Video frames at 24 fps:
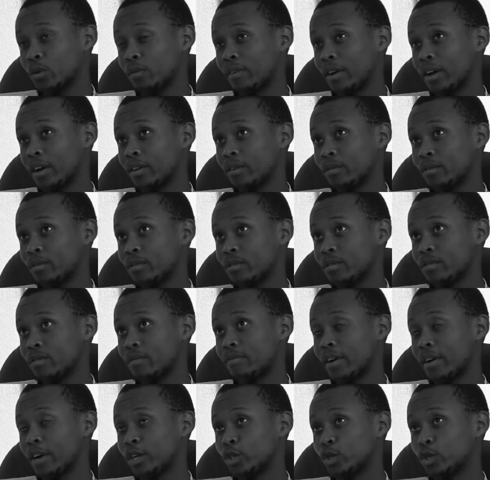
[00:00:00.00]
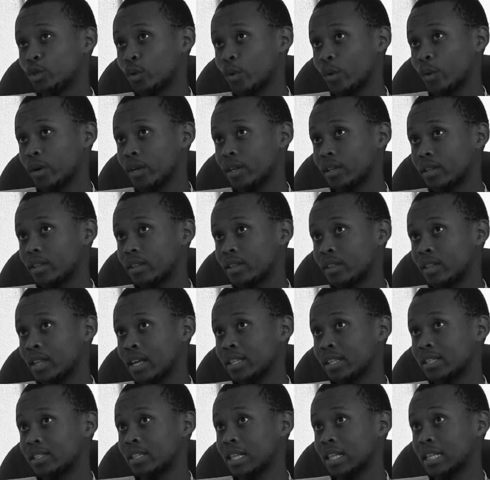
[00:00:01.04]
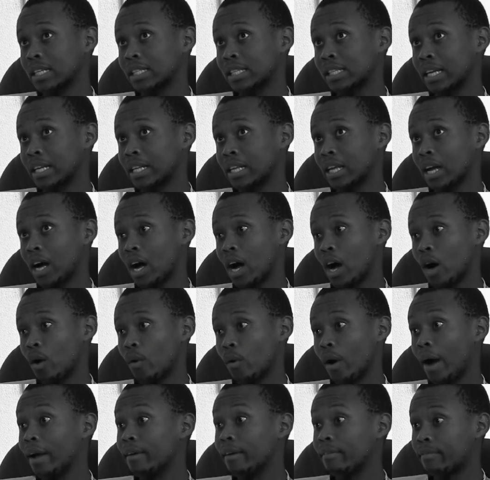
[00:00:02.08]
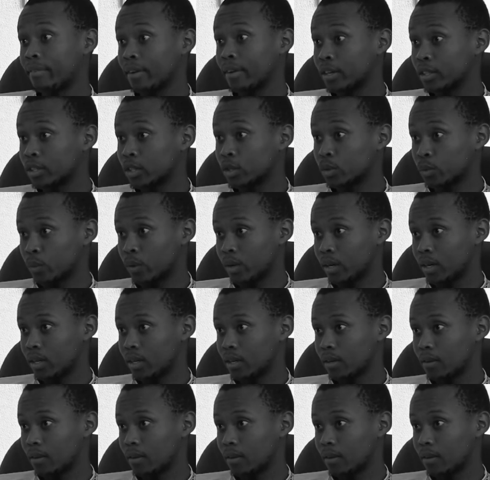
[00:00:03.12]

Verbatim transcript: you find joy. That's exactly how I felt as well.